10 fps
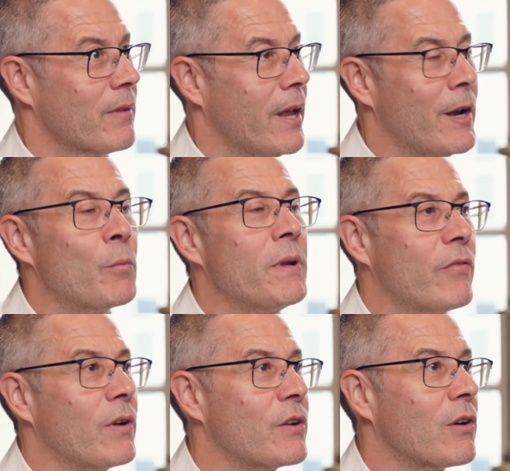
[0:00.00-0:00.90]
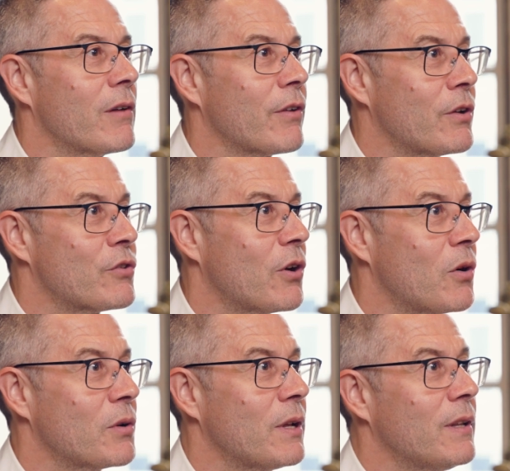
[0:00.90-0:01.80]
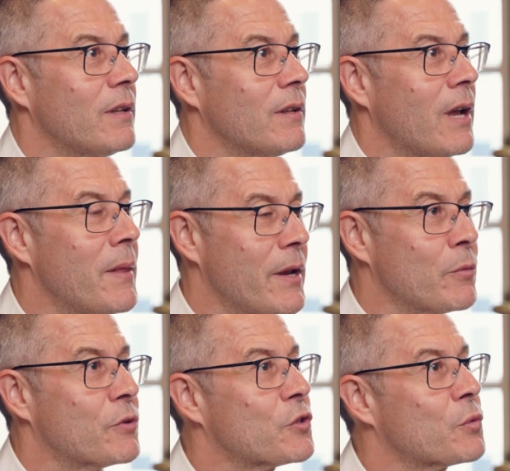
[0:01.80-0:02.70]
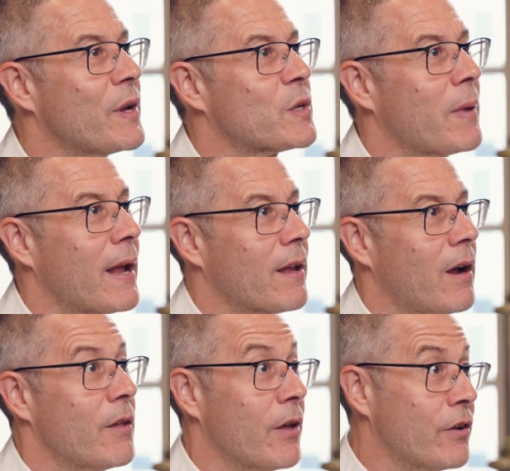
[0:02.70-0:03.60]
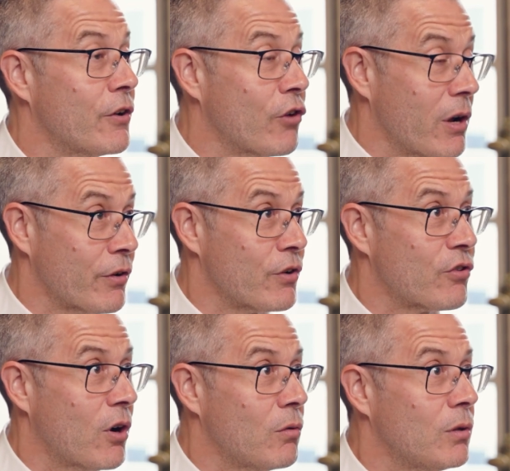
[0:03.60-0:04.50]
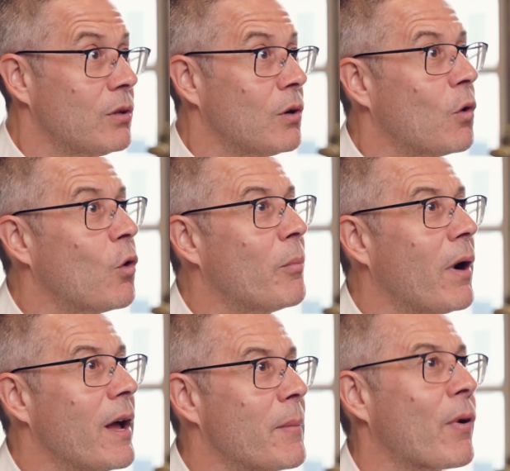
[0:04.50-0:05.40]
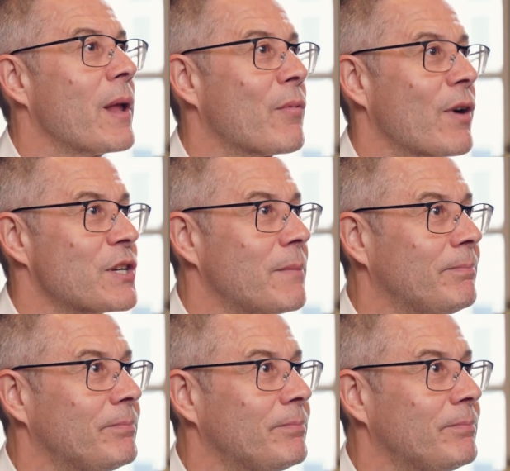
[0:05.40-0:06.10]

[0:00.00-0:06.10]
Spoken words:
and it'll be fully driver controlled. And then it would switch back either under driver control or by a brake pressure.